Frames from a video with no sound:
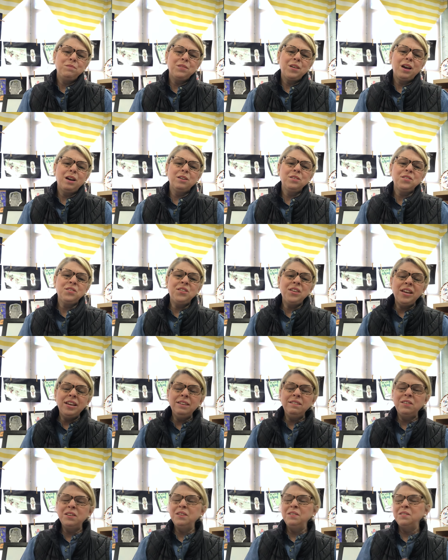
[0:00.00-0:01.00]
our
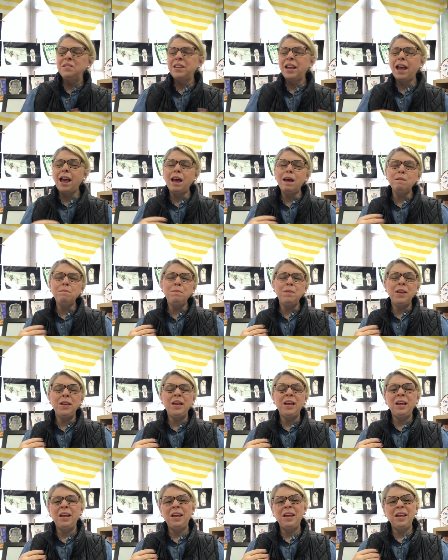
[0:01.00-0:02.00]
seasons
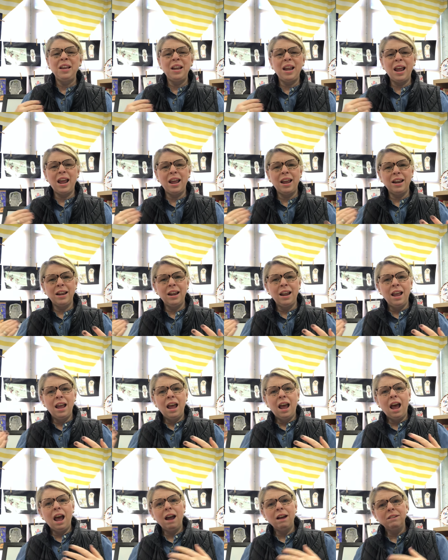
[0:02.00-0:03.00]
happen and
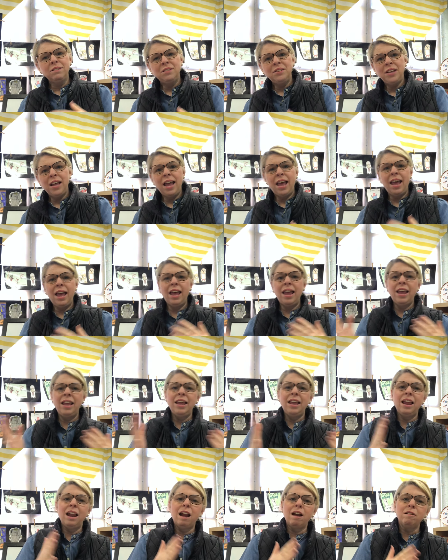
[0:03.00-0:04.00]
our
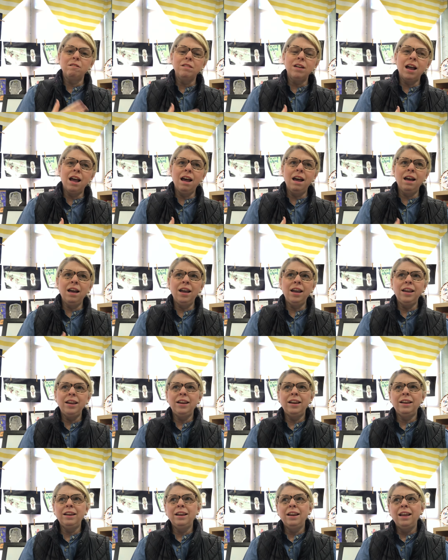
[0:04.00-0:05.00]
day and our night,
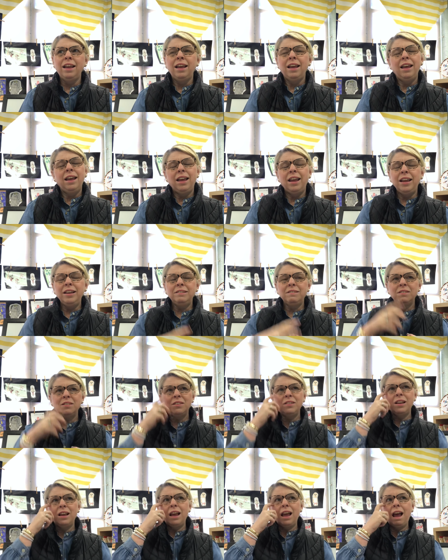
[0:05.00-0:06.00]
and
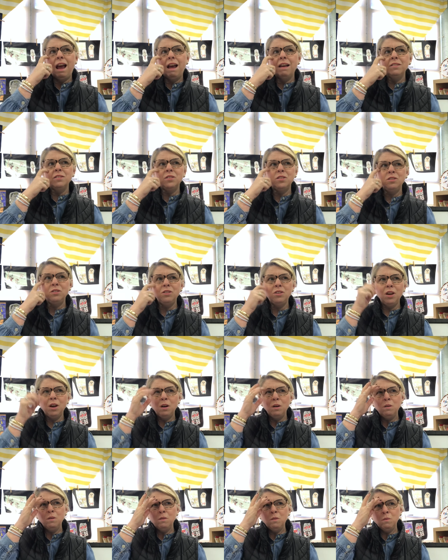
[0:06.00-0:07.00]
it's
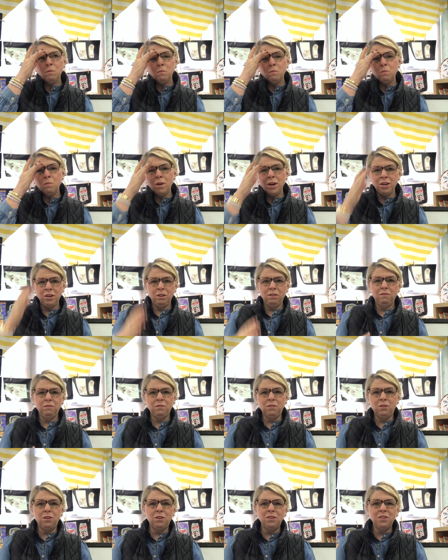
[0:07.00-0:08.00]
so
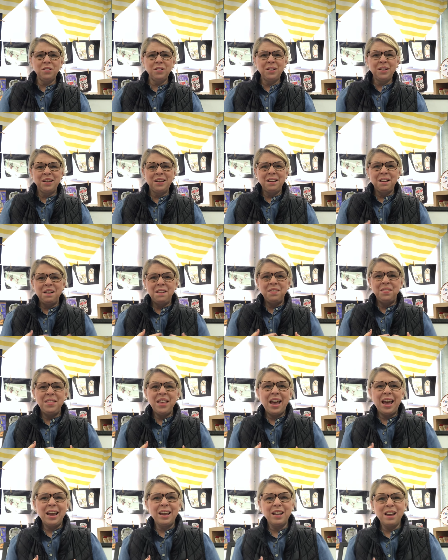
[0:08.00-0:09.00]
wonderful
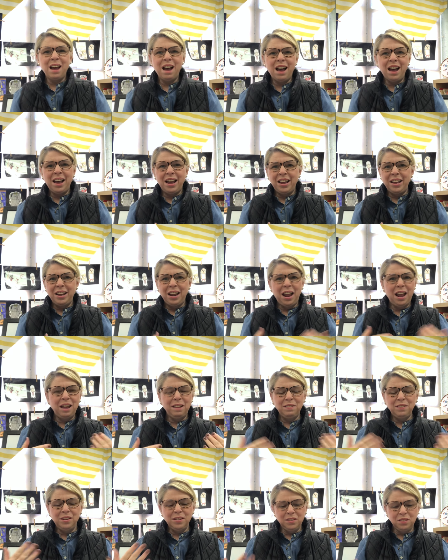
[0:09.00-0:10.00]
that God
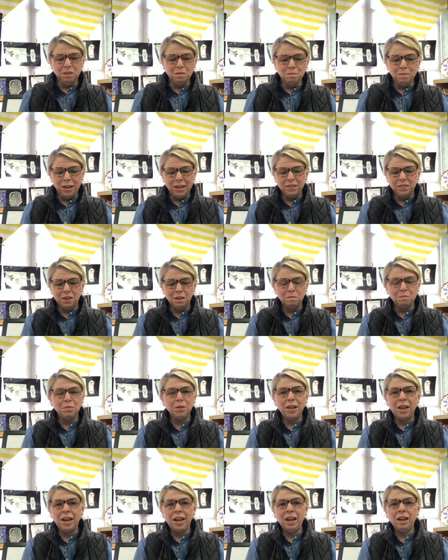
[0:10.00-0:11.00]
had this amazing
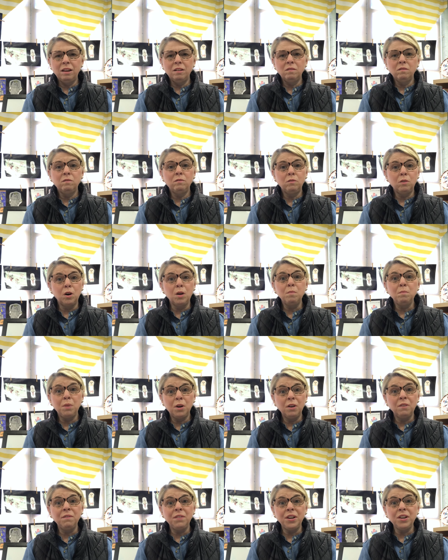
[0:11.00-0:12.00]
plan for a
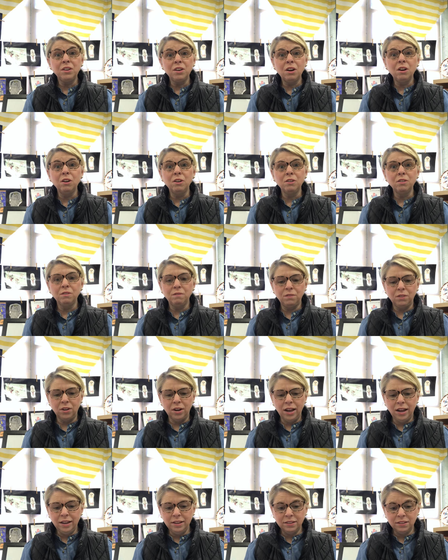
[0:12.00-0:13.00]
perfect earth for
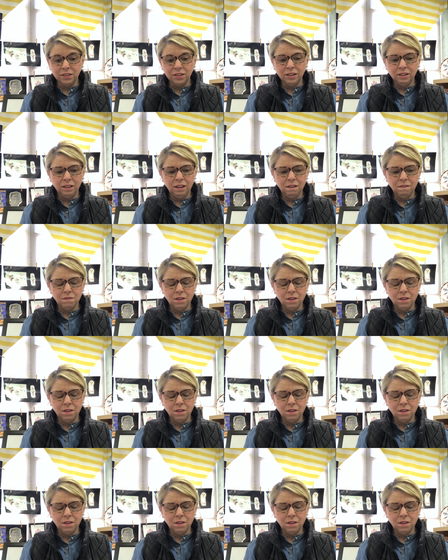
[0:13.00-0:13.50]
us to live